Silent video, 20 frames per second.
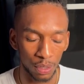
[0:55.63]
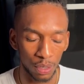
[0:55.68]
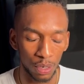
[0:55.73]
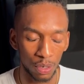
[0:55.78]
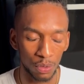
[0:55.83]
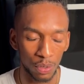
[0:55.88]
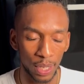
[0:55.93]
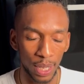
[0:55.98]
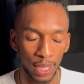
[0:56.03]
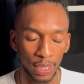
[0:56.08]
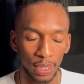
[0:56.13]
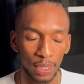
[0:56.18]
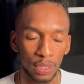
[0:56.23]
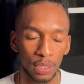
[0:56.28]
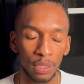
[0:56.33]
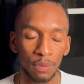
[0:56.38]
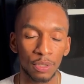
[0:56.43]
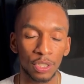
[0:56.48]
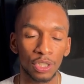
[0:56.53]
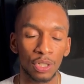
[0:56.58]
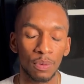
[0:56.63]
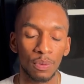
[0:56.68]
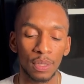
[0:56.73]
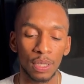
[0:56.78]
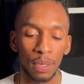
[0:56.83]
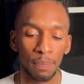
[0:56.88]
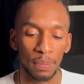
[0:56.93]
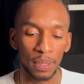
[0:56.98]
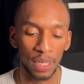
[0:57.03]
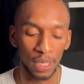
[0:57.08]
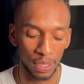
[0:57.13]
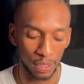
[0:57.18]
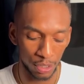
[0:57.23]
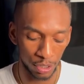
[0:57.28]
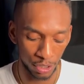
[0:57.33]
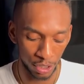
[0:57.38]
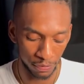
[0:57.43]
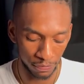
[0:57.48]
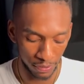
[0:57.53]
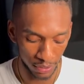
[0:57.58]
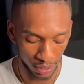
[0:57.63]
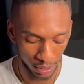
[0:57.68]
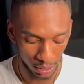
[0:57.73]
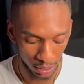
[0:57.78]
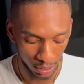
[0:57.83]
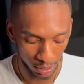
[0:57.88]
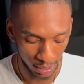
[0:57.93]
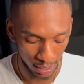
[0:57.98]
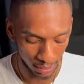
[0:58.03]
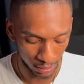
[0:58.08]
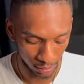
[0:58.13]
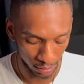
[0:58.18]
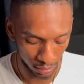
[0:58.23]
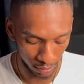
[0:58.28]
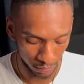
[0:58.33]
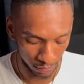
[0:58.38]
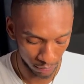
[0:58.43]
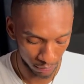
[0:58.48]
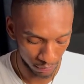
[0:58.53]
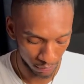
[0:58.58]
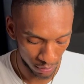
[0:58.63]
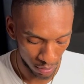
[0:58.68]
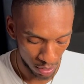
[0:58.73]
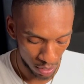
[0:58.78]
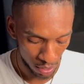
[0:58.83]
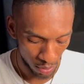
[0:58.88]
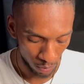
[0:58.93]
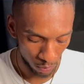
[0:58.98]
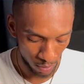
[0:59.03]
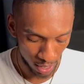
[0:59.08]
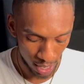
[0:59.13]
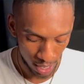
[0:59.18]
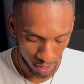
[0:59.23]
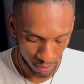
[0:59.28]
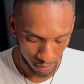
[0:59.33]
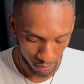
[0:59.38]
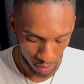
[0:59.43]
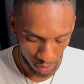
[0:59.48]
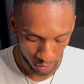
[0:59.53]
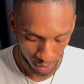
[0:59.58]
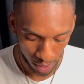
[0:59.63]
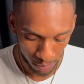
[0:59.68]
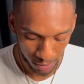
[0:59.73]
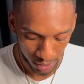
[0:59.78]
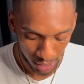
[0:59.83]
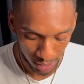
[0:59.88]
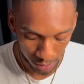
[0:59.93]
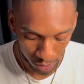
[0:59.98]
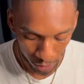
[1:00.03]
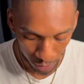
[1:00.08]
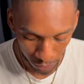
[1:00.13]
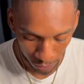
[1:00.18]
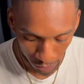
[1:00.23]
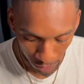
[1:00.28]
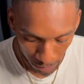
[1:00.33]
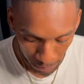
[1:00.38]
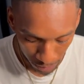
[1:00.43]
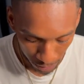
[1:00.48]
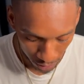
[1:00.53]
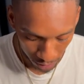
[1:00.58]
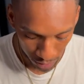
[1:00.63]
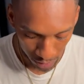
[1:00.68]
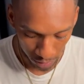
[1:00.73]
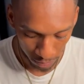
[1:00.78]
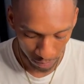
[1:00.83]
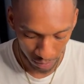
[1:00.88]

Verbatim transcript: Okay, let's see what's showing up in the energy for the collective. Wow. Okay, we got two flippers.